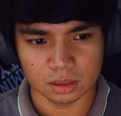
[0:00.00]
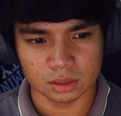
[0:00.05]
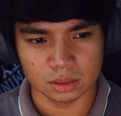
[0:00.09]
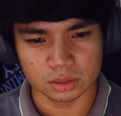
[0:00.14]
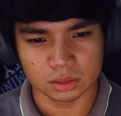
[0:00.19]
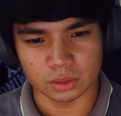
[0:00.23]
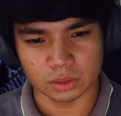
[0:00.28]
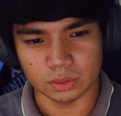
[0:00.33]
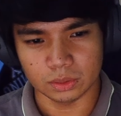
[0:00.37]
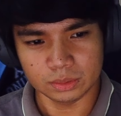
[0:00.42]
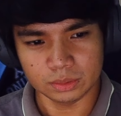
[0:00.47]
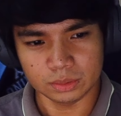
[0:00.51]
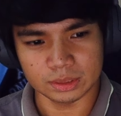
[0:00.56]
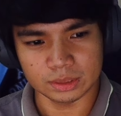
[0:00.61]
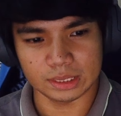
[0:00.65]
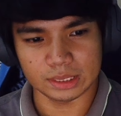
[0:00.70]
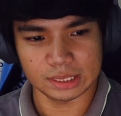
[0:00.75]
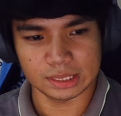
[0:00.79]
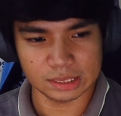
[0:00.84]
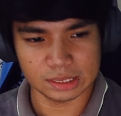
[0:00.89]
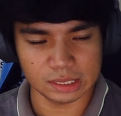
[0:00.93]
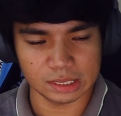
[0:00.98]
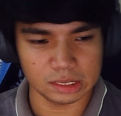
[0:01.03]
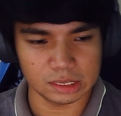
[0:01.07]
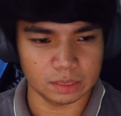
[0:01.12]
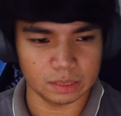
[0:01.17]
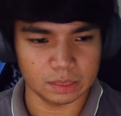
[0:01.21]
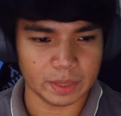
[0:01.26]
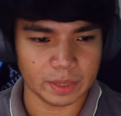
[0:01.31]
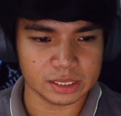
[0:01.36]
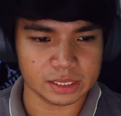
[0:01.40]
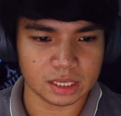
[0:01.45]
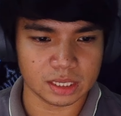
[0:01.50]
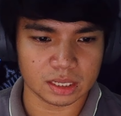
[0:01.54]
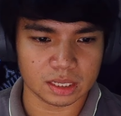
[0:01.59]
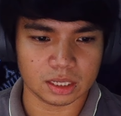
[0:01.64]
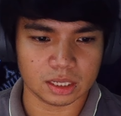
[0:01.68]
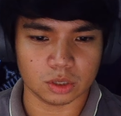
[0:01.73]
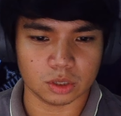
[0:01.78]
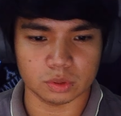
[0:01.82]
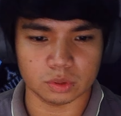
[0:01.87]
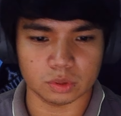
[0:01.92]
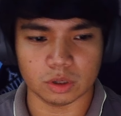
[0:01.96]
So this is still the basic
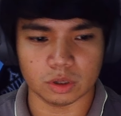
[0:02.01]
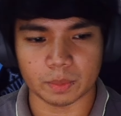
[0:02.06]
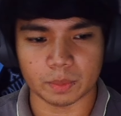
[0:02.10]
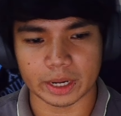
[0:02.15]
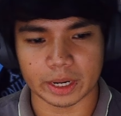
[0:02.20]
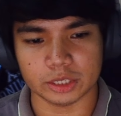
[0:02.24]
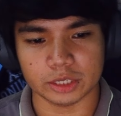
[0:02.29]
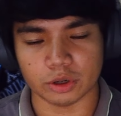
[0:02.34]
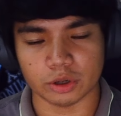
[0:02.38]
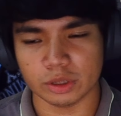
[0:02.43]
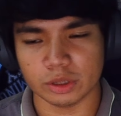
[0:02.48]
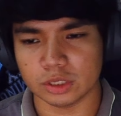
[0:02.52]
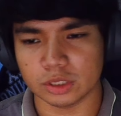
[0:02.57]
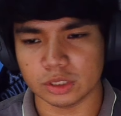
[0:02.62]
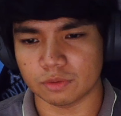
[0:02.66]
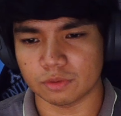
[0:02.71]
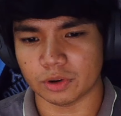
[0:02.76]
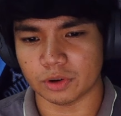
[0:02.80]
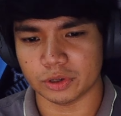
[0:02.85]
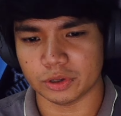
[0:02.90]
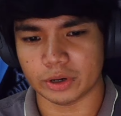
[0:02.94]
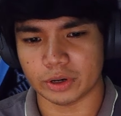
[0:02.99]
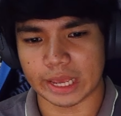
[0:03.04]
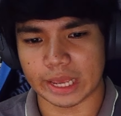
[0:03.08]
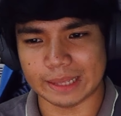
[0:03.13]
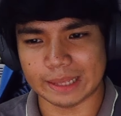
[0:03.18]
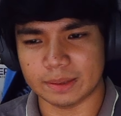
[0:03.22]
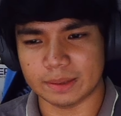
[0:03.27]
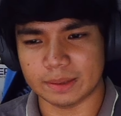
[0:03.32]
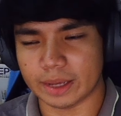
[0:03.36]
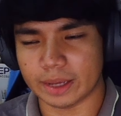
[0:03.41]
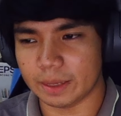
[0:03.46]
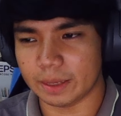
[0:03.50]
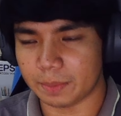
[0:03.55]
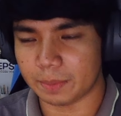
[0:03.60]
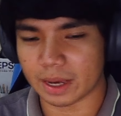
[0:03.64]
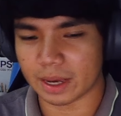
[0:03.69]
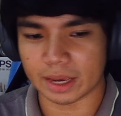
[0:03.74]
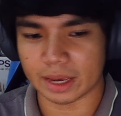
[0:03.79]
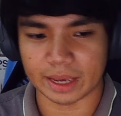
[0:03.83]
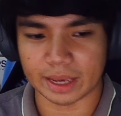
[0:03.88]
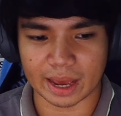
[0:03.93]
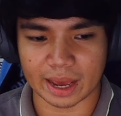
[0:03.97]
CRUD operations for your
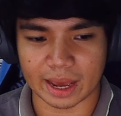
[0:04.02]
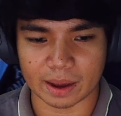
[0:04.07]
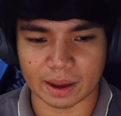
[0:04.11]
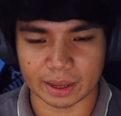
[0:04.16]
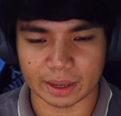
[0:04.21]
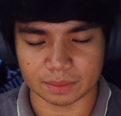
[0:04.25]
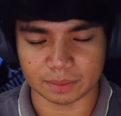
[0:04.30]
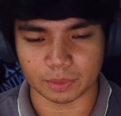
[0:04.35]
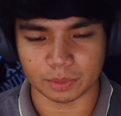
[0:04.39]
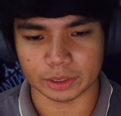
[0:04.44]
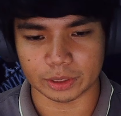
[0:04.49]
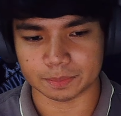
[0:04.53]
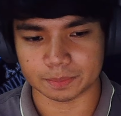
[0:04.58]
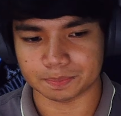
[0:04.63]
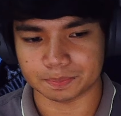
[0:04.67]
API endpoint.